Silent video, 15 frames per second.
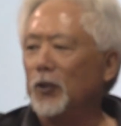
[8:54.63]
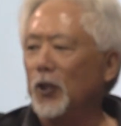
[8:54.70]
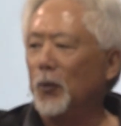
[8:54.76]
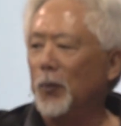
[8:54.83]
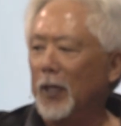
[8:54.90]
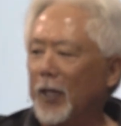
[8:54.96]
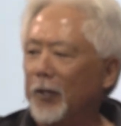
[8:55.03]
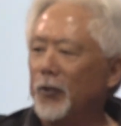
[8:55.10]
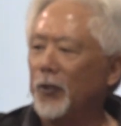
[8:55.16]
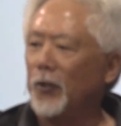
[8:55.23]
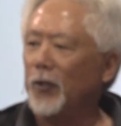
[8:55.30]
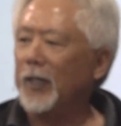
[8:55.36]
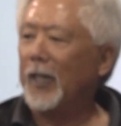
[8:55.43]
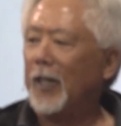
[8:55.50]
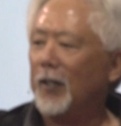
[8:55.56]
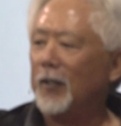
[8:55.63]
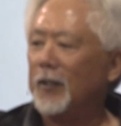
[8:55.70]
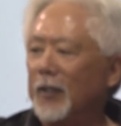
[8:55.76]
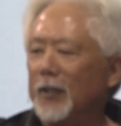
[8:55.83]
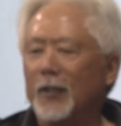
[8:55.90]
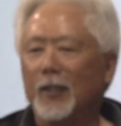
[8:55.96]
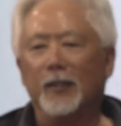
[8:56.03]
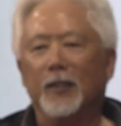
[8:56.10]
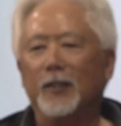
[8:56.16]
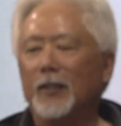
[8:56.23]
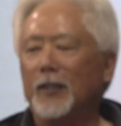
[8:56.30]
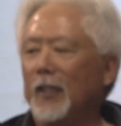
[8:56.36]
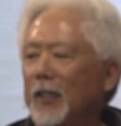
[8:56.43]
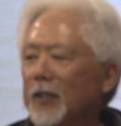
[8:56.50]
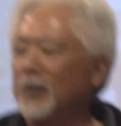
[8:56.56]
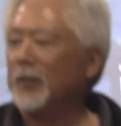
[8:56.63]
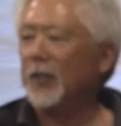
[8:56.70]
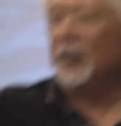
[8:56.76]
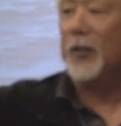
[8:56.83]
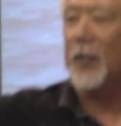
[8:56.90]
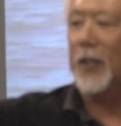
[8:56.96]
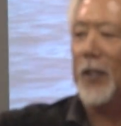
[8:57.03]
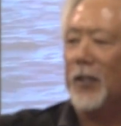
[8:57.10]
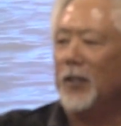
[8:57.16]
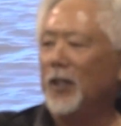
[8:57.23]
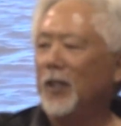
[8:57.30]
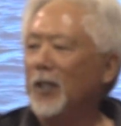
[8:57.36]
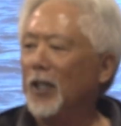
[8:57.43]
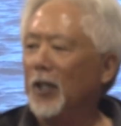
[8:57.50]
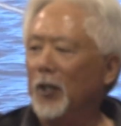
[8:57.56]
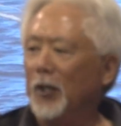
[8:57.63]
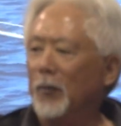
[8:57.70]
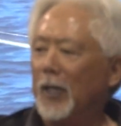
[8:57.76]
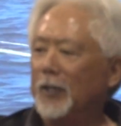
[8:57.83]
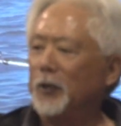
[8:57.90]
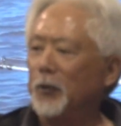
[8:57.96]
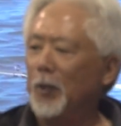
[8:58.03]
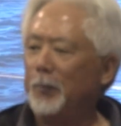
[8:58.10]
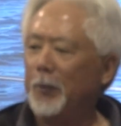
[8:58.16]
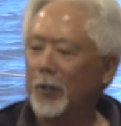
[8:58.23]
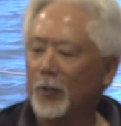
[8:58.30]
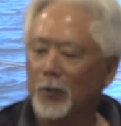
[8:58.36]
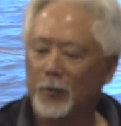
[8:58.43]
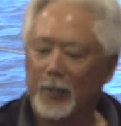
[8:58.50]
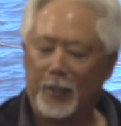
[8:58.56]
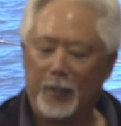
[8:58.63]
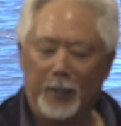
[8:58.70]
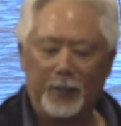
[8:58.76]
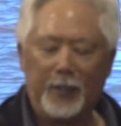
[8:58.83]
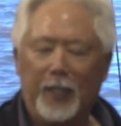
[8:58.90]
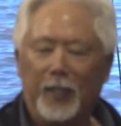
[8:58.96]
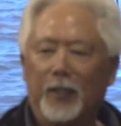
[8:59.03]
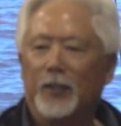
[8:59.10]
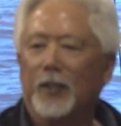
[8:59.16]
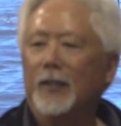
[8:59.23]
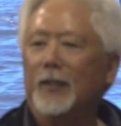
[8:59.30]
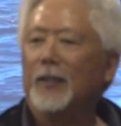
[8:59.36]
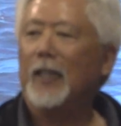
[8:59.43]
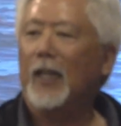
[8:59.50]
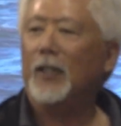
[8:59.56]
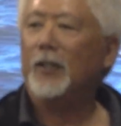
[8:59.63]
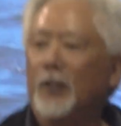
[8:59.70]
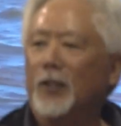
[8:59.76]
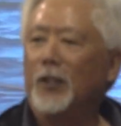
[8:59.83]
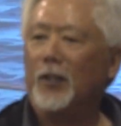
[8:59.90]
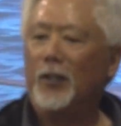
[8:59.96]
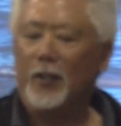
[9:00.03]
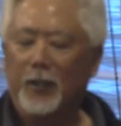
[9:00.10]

So when I throw it out, it doesn't sink, it sits there, and then when I sweep it, it goes down like that, and it just stays there.